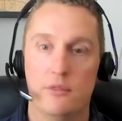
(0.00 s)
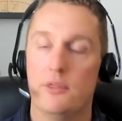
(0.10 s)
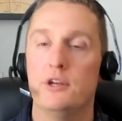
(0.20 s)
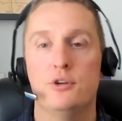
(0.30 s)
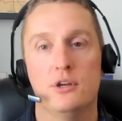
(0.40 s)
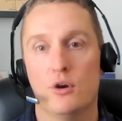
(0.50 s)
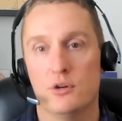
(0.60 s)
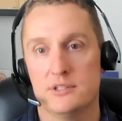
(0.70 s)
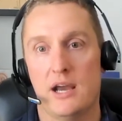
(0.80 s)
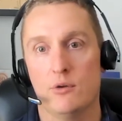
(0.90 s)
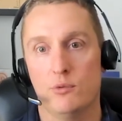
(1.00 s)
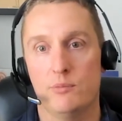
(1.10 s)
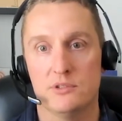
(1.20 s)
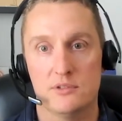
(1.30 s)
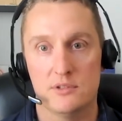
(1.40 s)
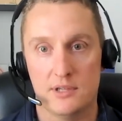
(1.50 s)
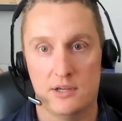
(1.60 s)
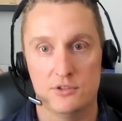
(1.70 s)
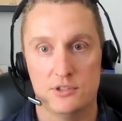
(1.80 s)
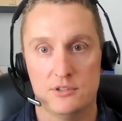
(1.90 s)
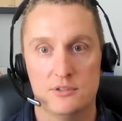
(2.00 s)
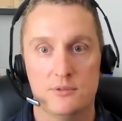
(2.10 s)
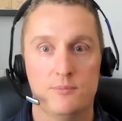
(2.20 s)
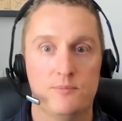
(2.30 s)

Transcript: then you can go to town with business intelligence.